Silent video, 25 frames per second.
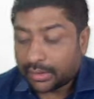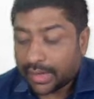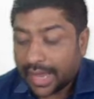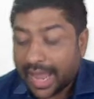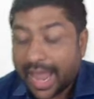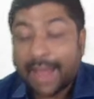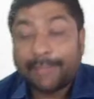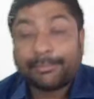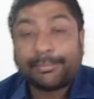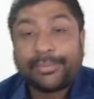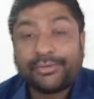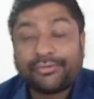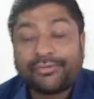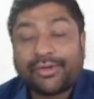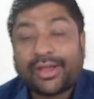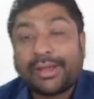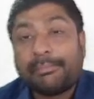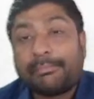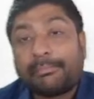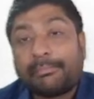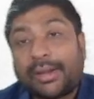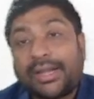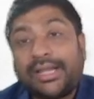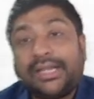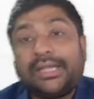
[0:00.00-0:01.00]
amplify
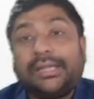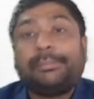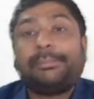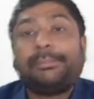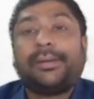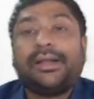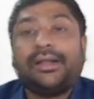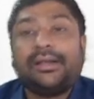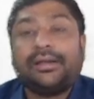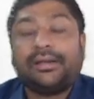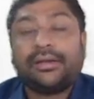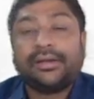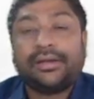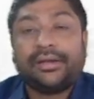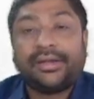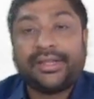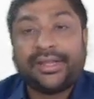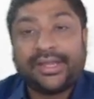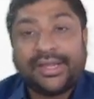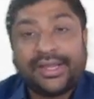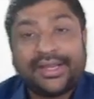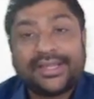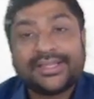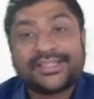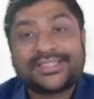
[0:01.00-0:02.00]
multiple
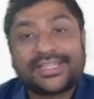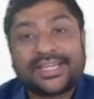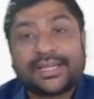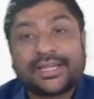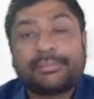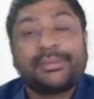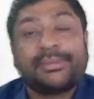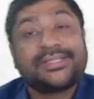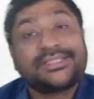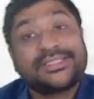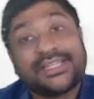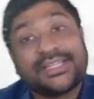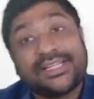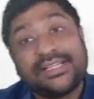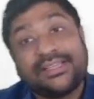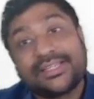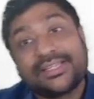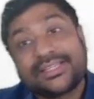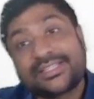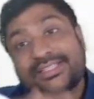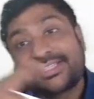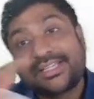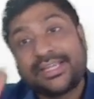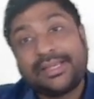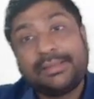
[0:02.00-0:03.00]
DNA segments in the
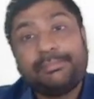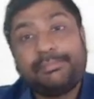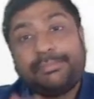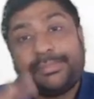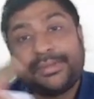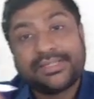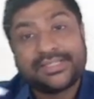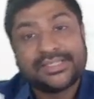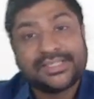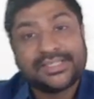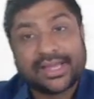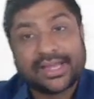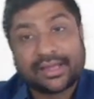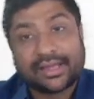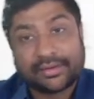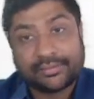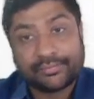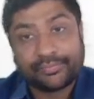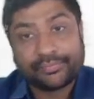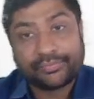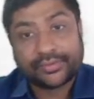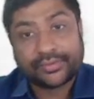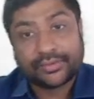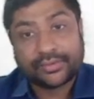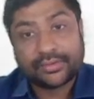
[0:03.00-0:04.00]
same PCR
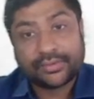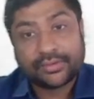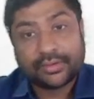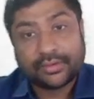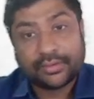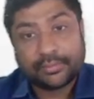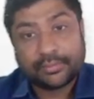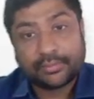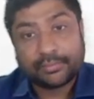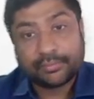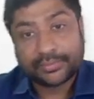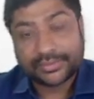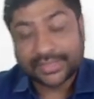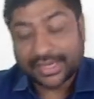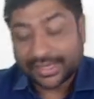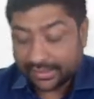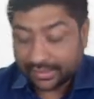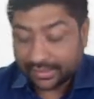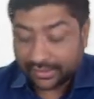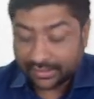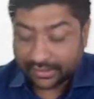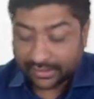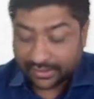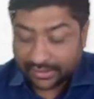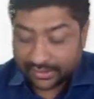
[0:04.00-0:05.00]

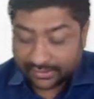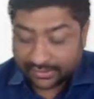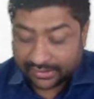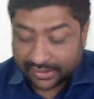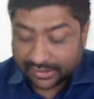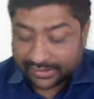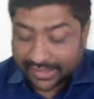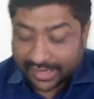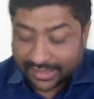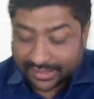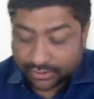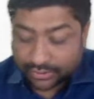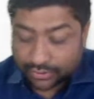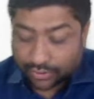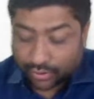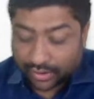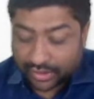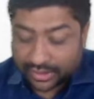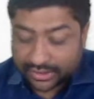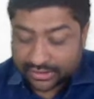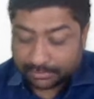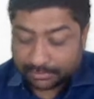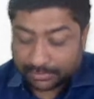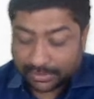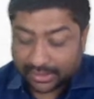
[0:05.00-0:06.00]
cycle, then that is called
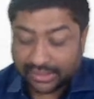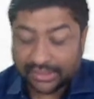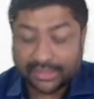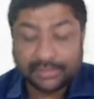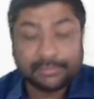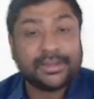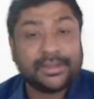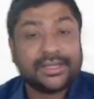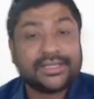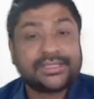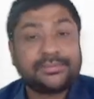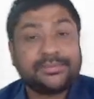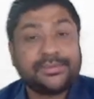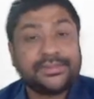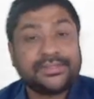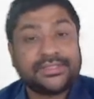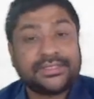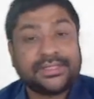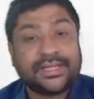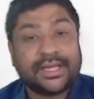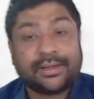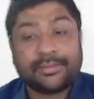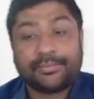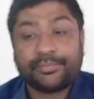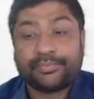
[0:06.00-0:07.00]
as multiplex
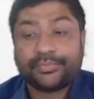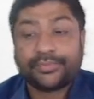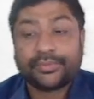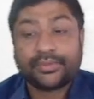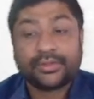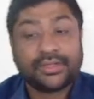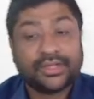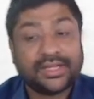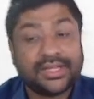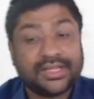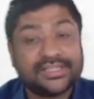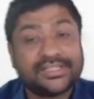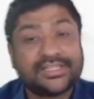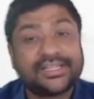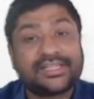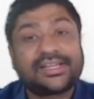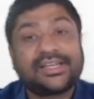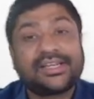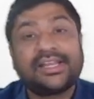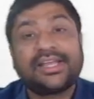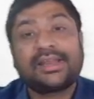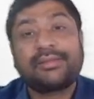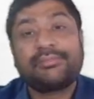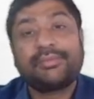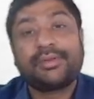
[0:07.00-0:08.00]
PCR. Is it
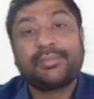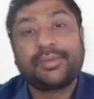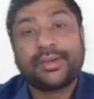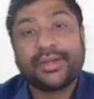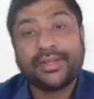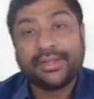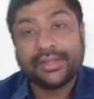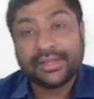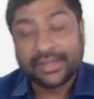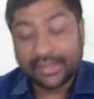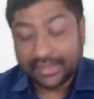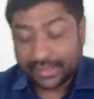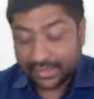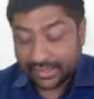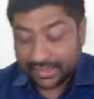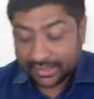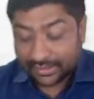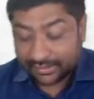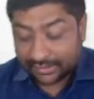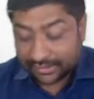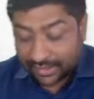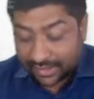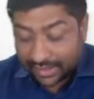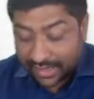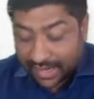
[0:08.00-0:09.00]
clear, everybody?
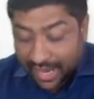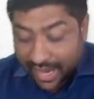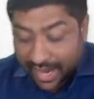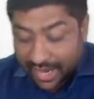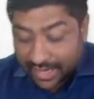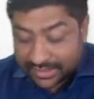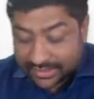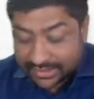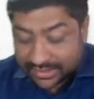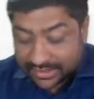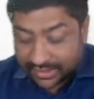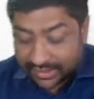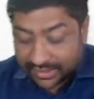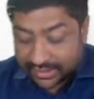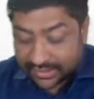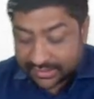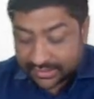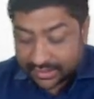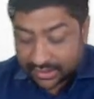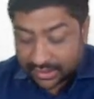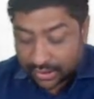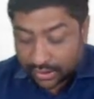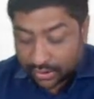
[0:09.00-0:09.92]
The last is